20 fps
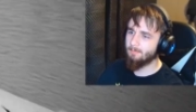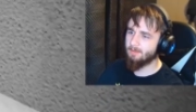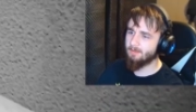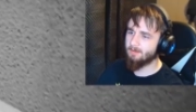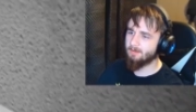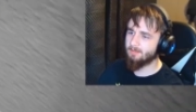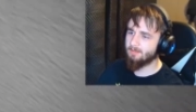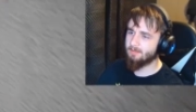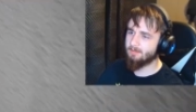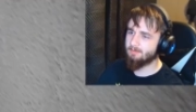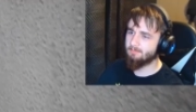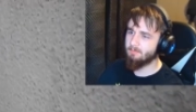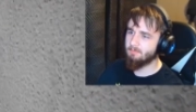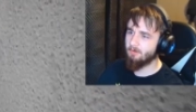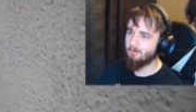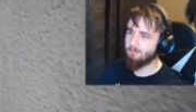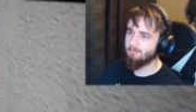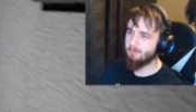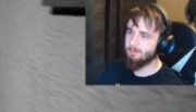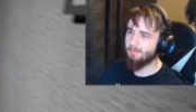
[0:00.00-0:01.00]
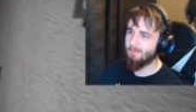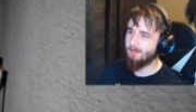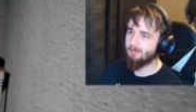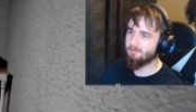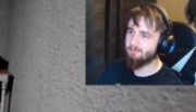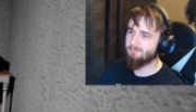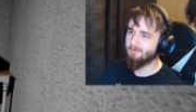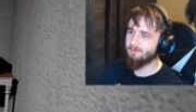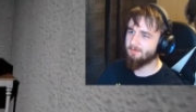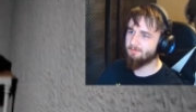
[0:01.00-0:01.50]
I gonna get a Pokemon
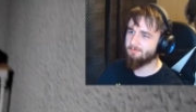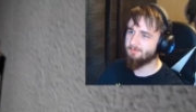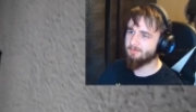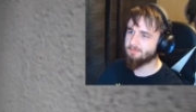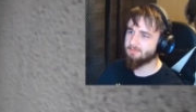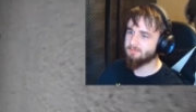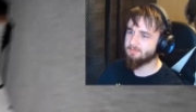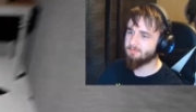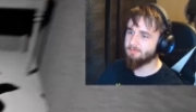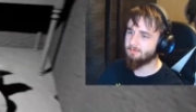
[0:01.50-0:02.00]
battle if I go in this?